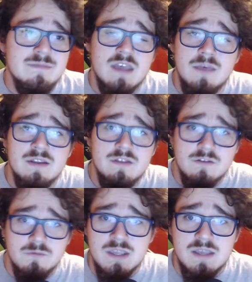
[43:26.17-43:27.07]
Coming this
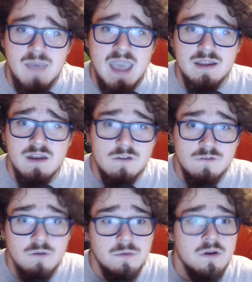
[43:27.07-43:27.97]
week back in
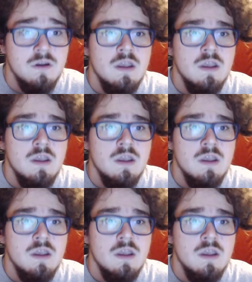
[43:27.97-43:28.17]
October.